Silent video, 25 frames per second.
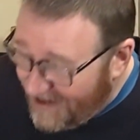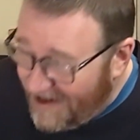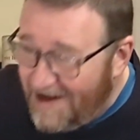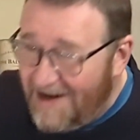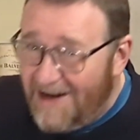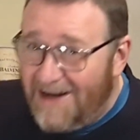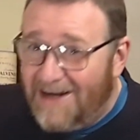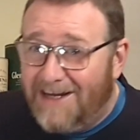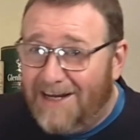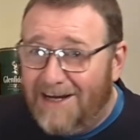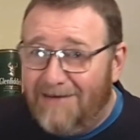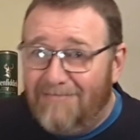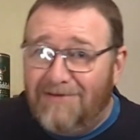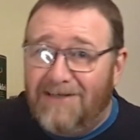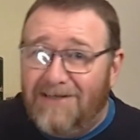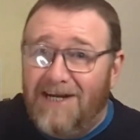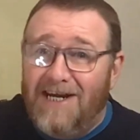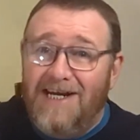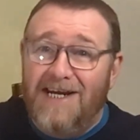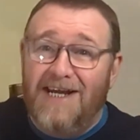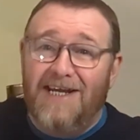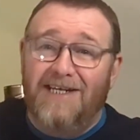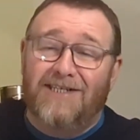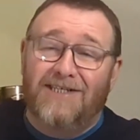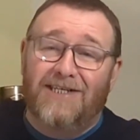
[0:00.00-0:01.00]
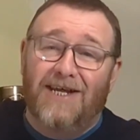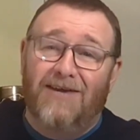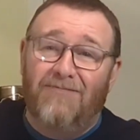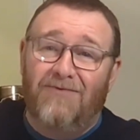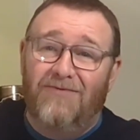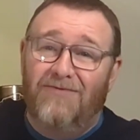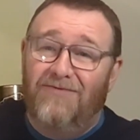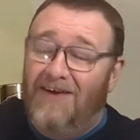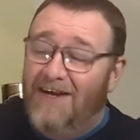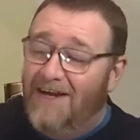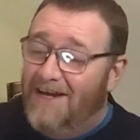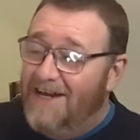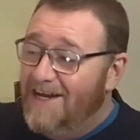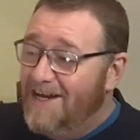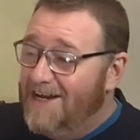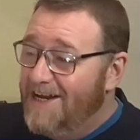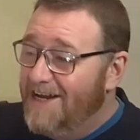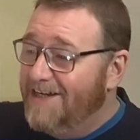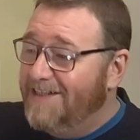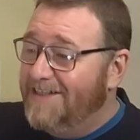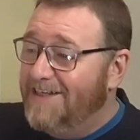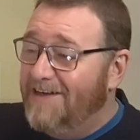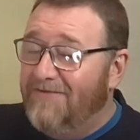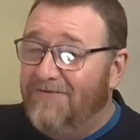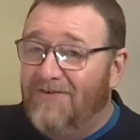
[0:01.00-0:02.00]
And I keep taking a sip of it,
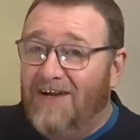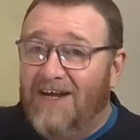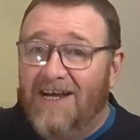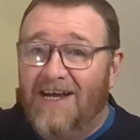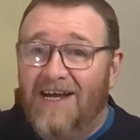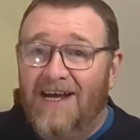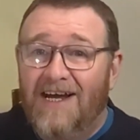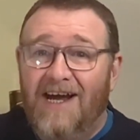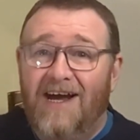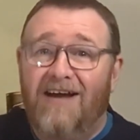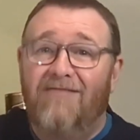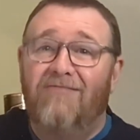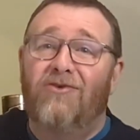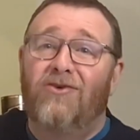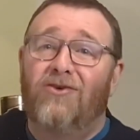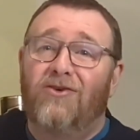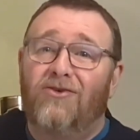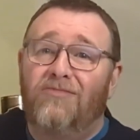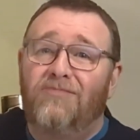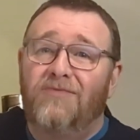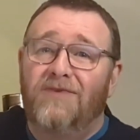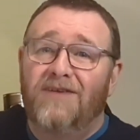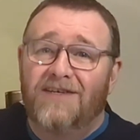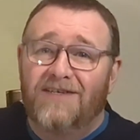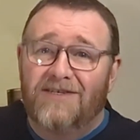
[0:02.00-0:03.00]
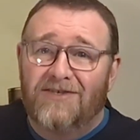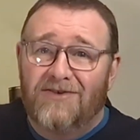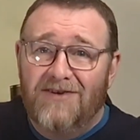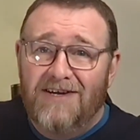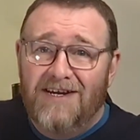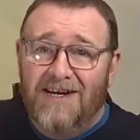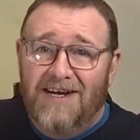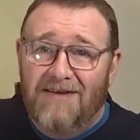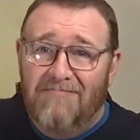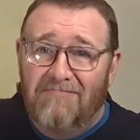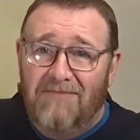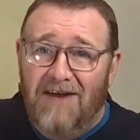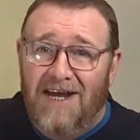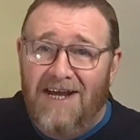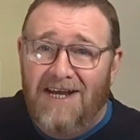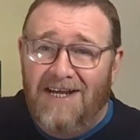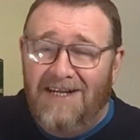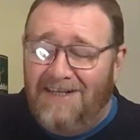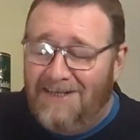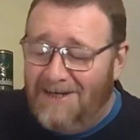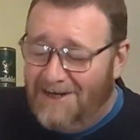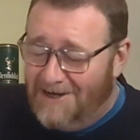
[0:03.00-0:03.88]
as if, like, I'm hoping it's going to get better.